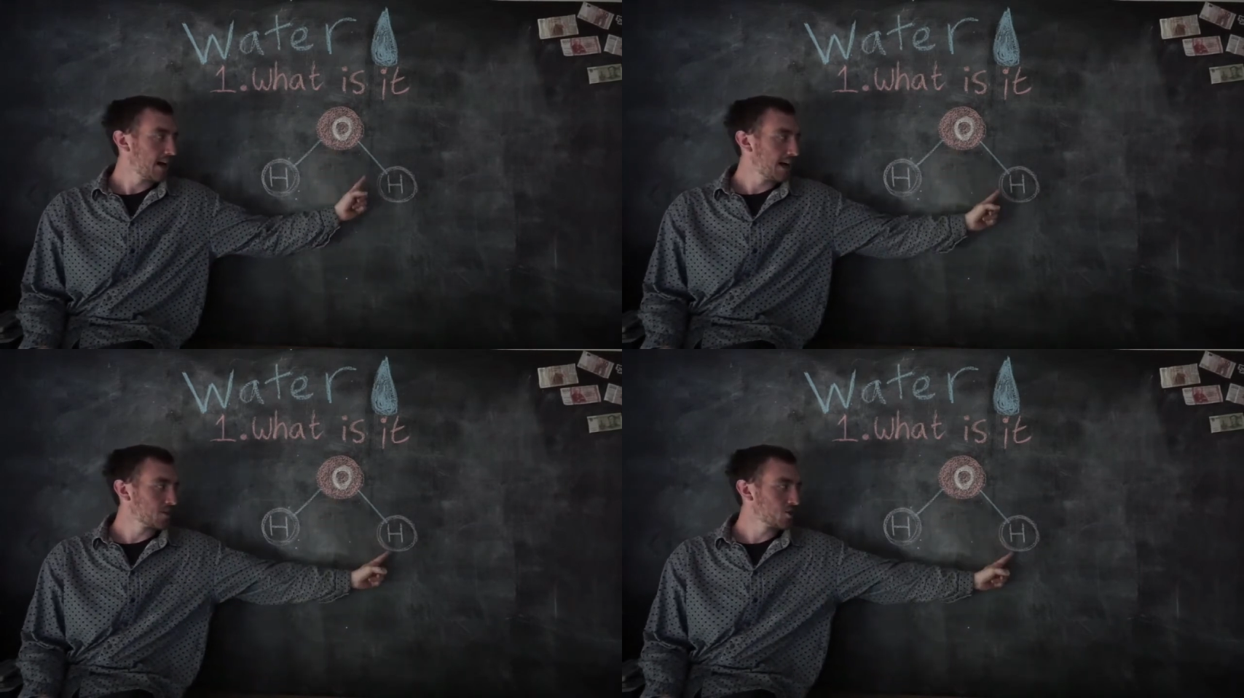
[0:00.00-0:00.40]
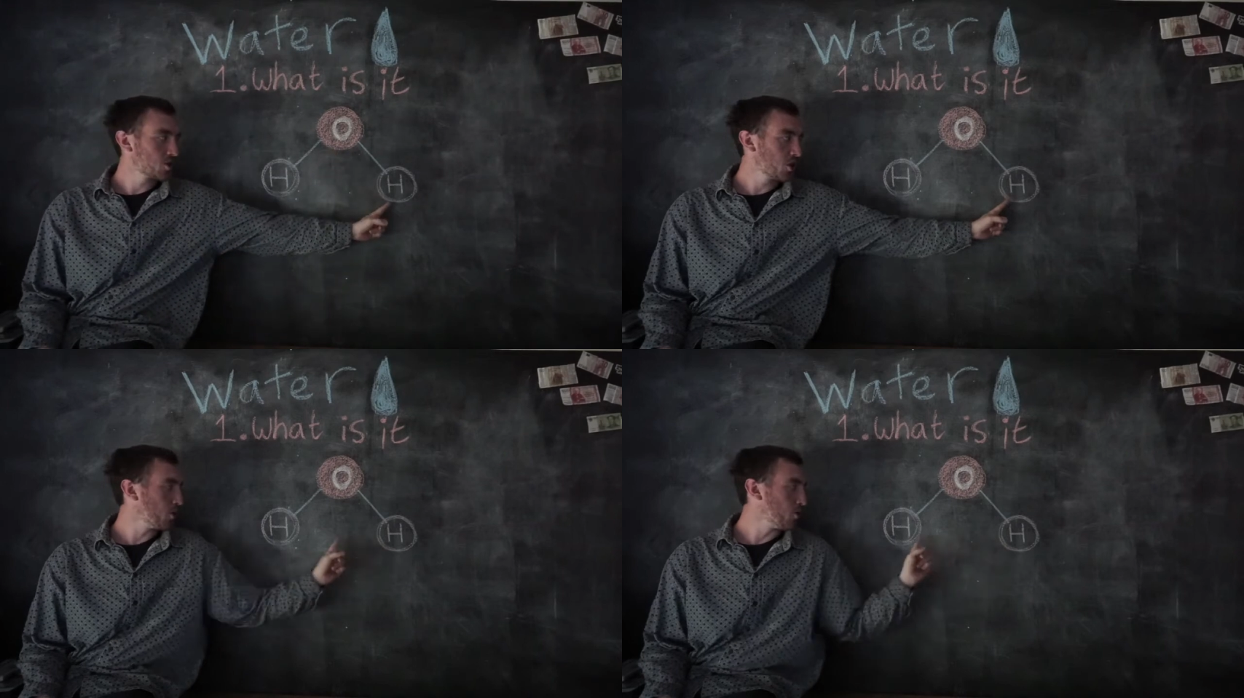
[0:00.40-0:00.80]
and
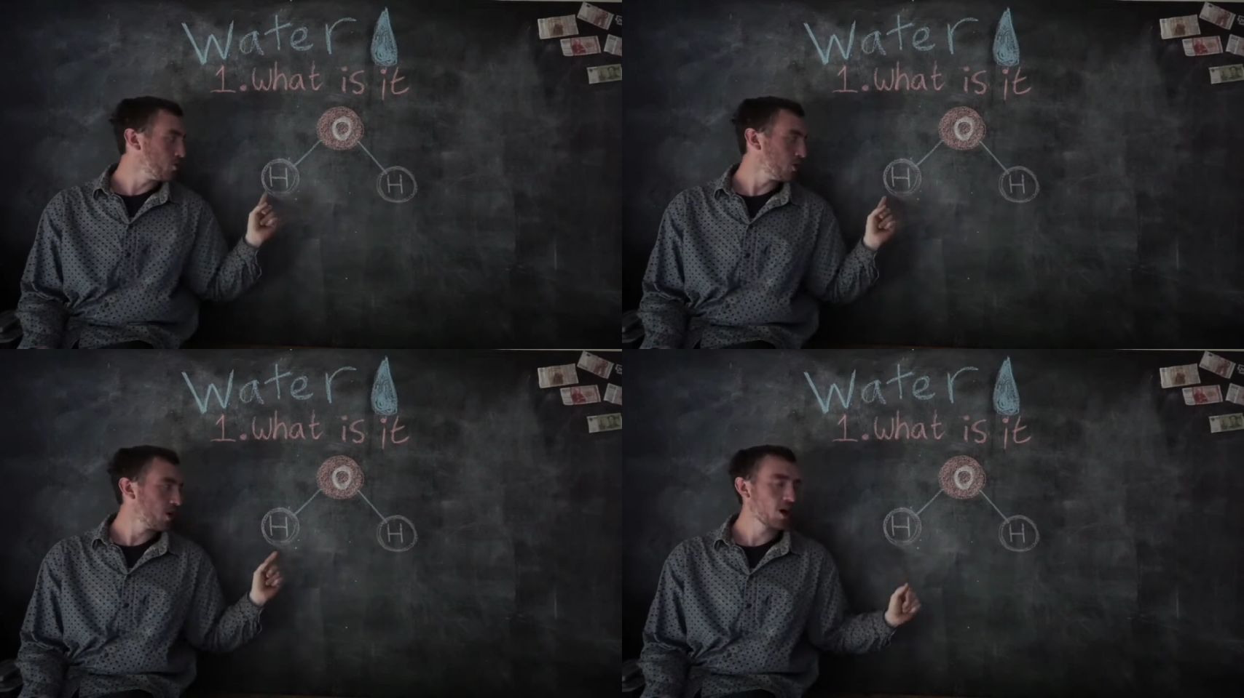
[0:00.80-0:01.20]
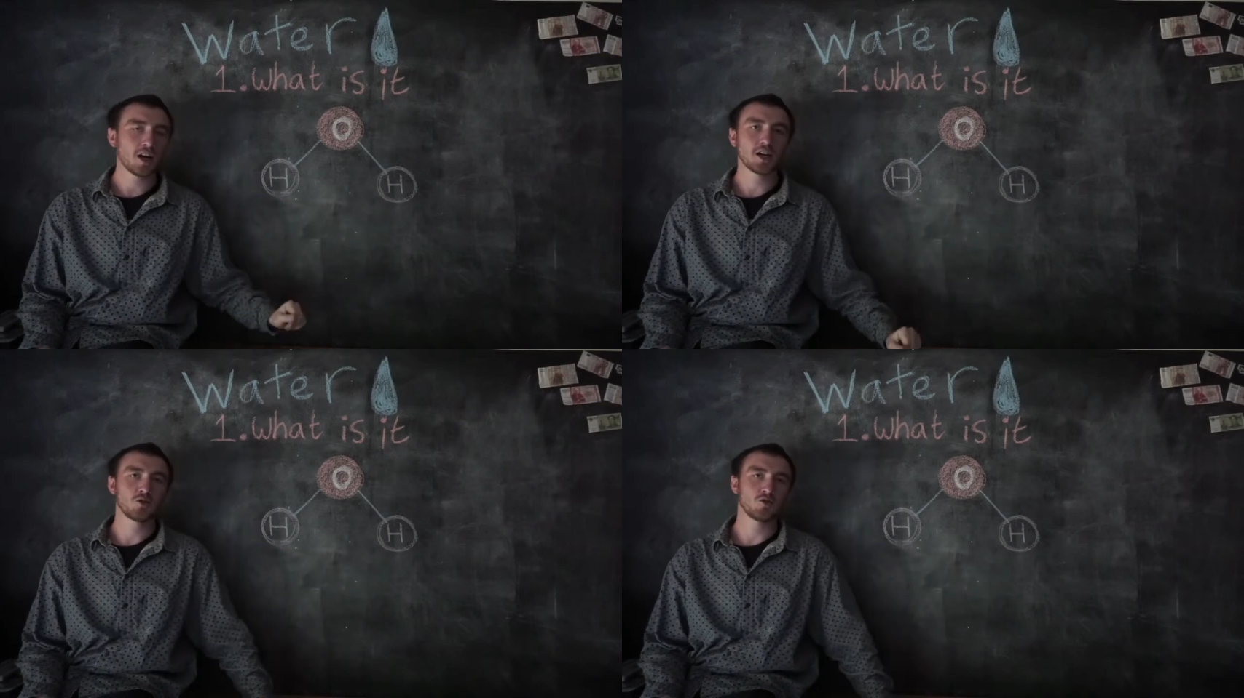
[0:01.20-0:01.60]
2
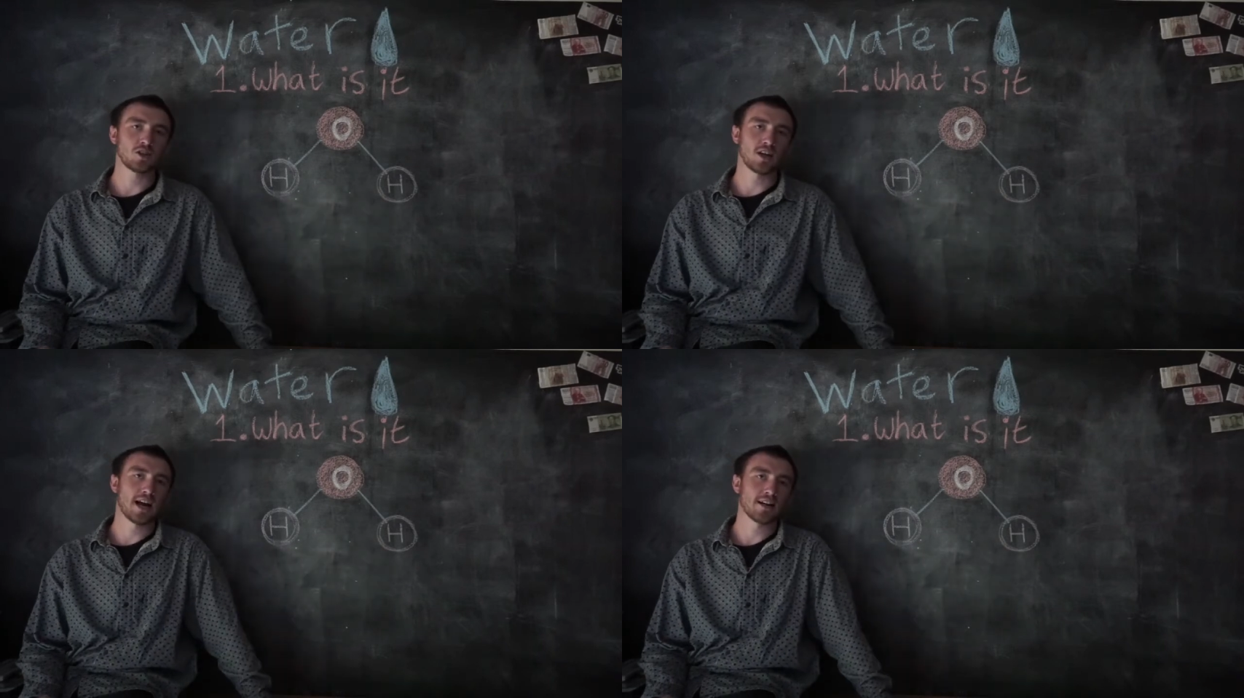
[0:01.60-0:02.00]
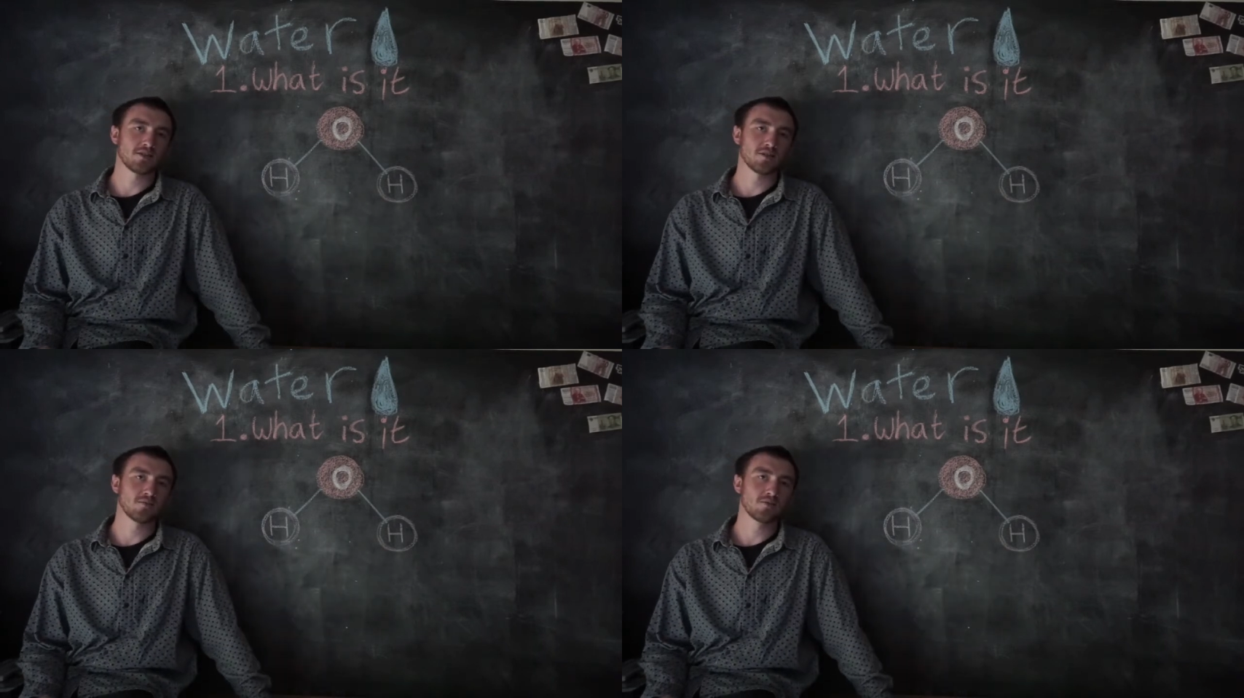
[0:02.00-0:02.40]
hydrogen
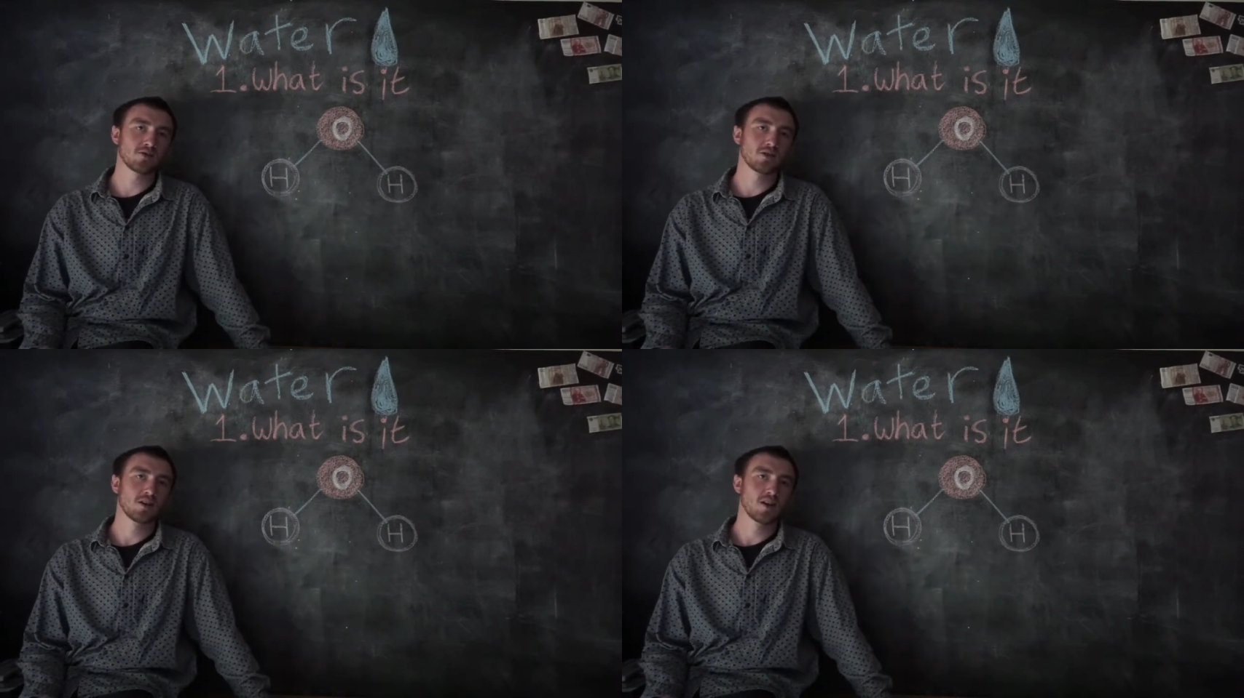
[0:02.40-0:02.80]
atoms.